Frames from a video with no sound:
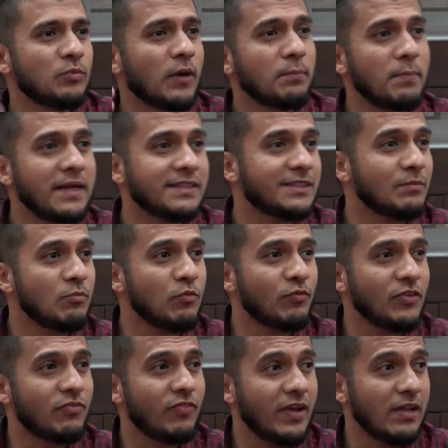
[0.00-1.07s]
what makes a
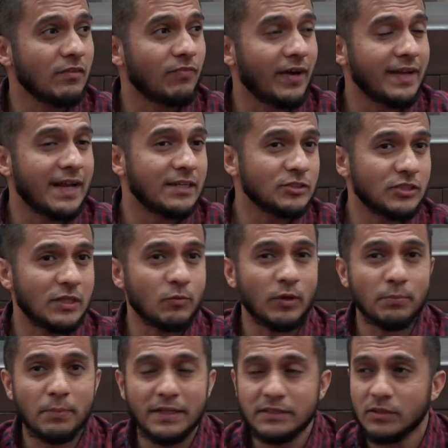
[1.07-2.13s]
movie fail financially,
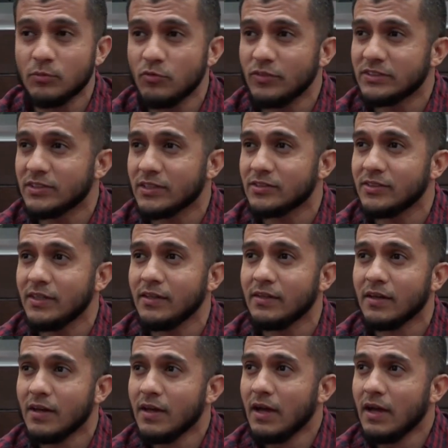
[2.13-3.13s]
what makes a movie succeed,